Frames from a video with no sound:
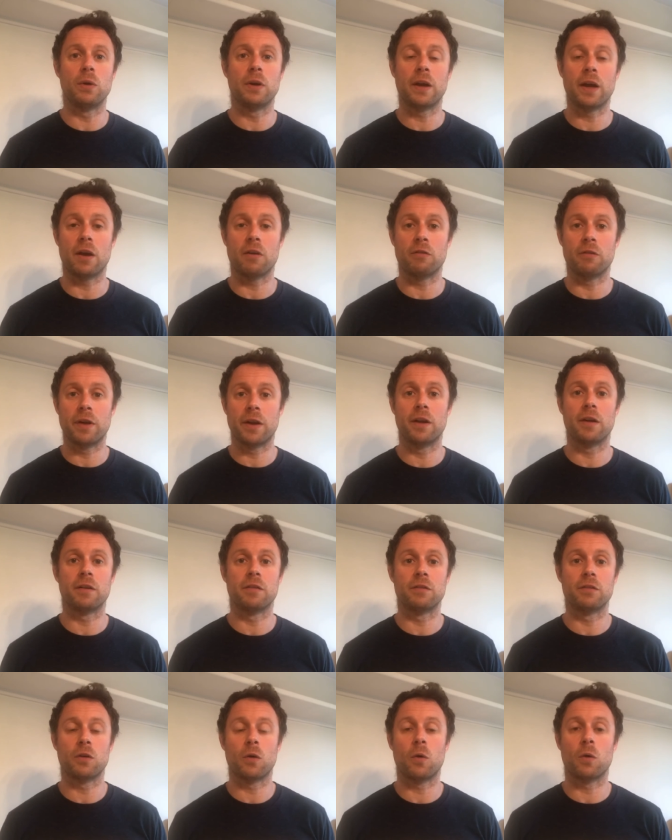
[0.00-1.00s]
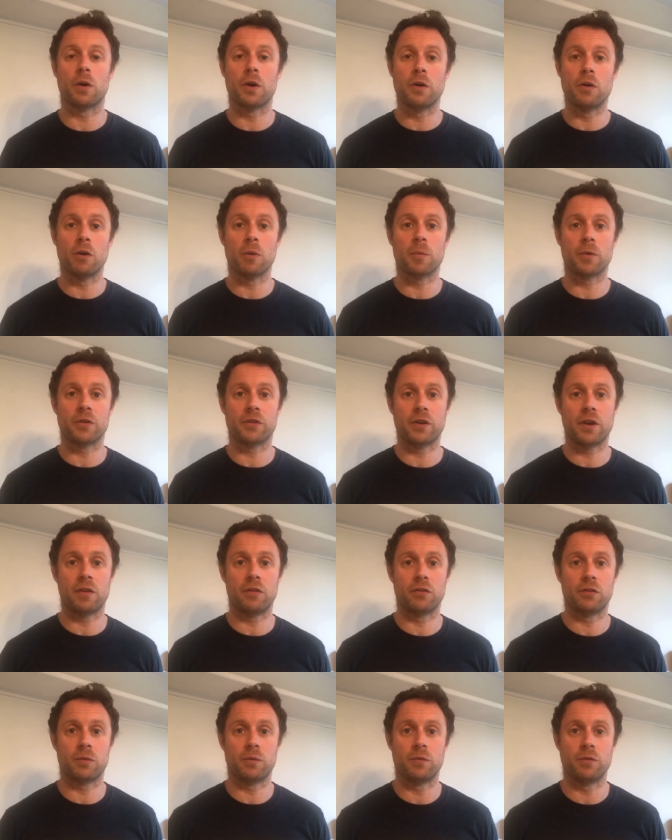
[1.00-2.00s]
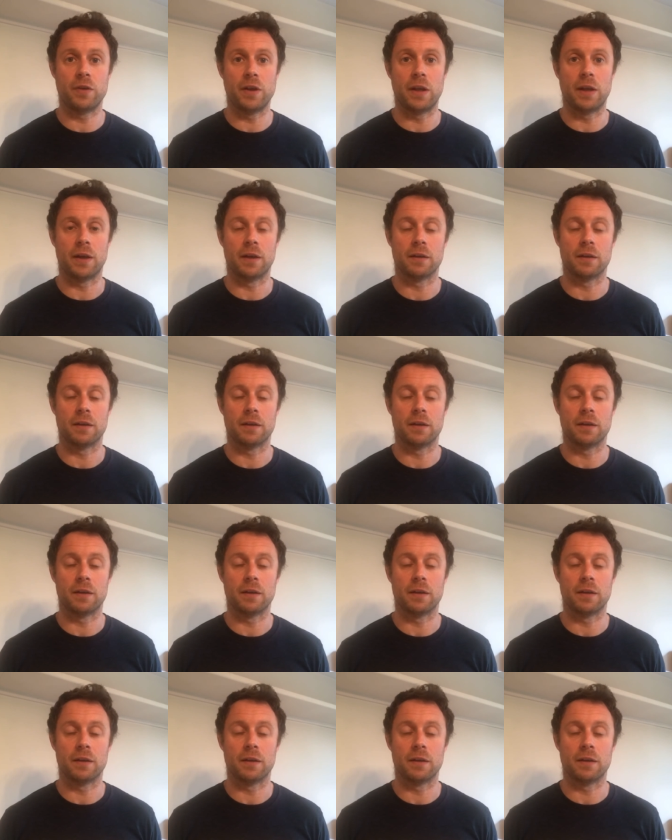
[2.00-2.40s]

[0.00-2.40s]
get rid of or numb ourselves from feeling.